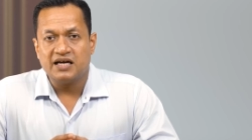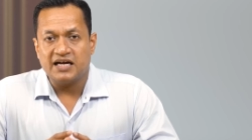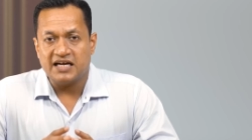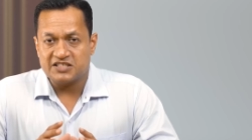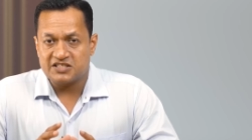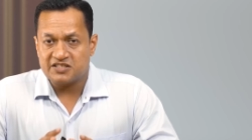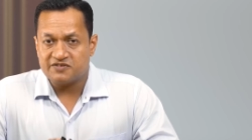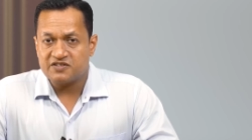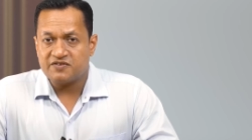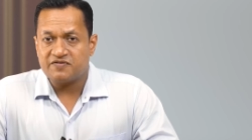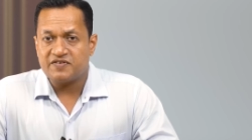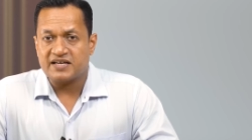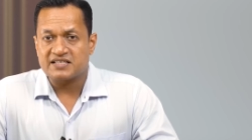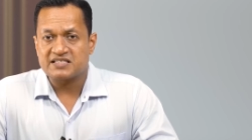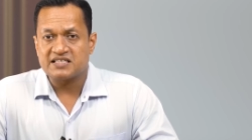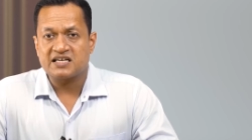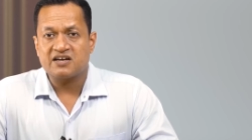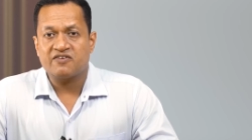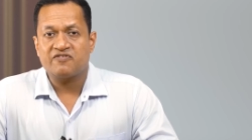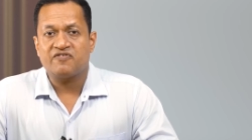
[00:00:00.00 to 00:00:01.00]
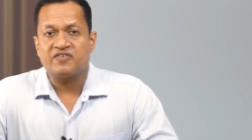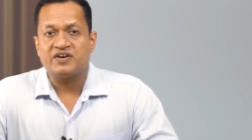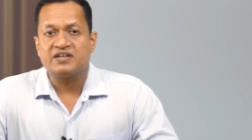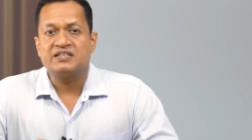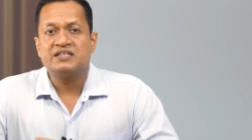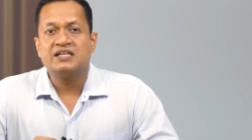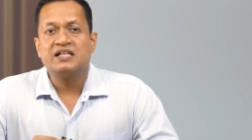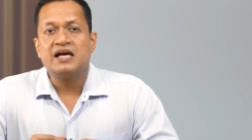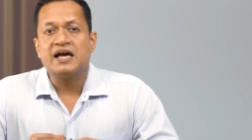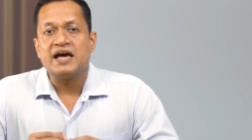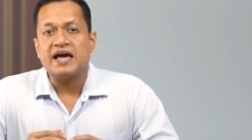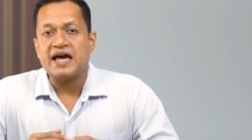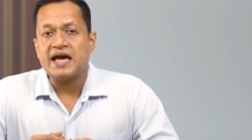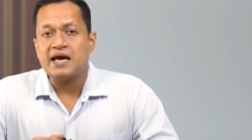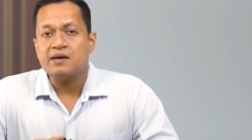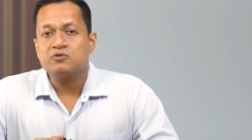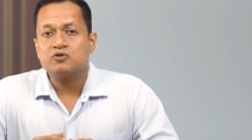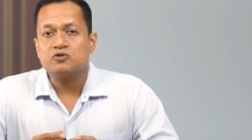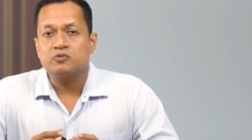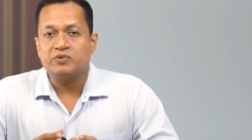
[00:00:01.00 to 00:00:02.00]
HDFC FlexiCap Fund
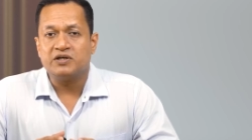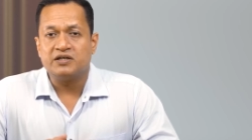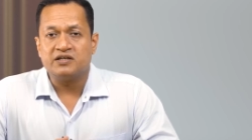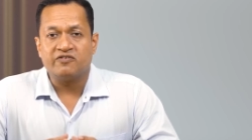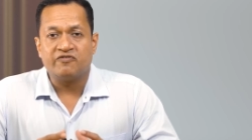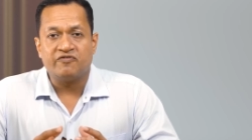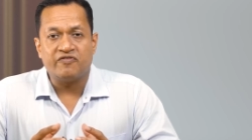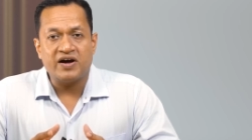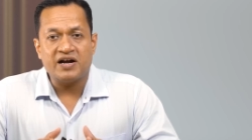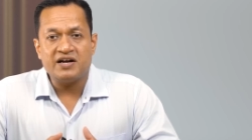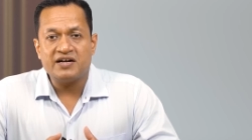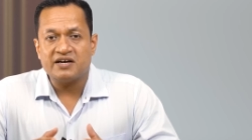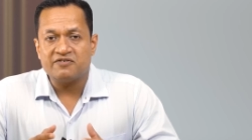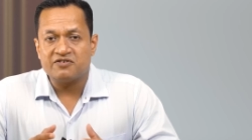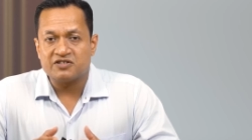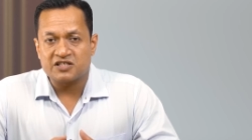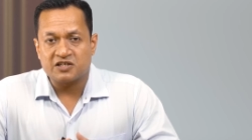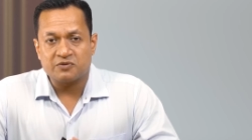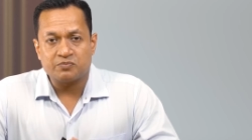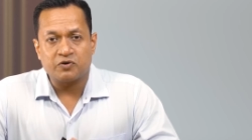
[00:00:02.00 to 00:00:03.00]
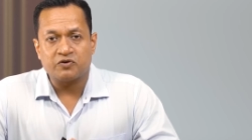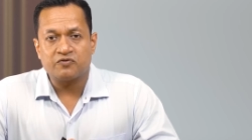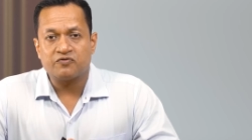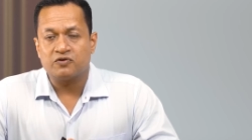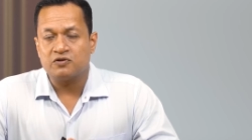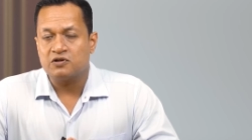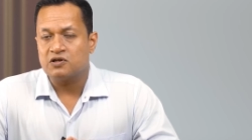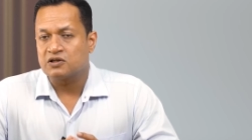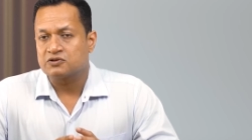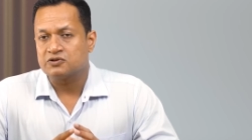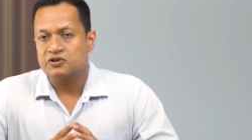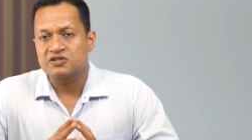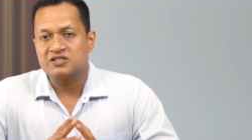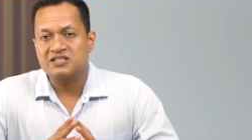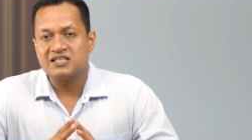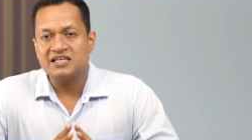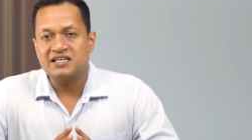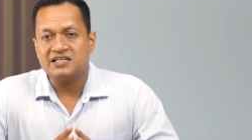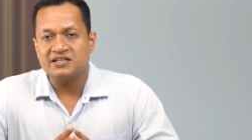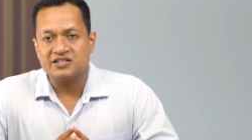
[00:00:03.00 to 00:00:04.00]
aims to build a well-diversified portfolio across
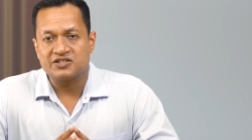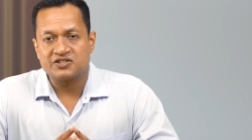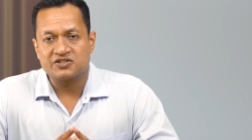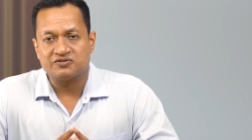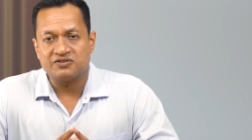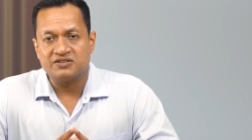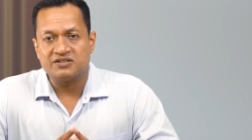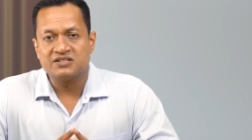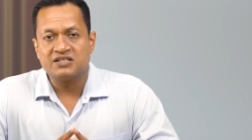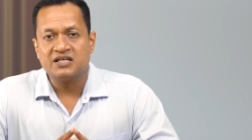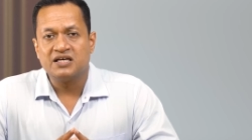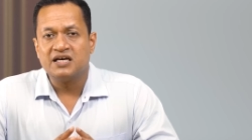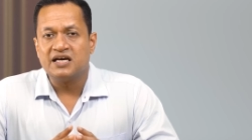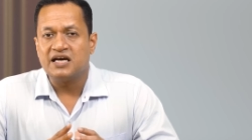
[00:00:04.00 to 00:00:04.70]
key industries,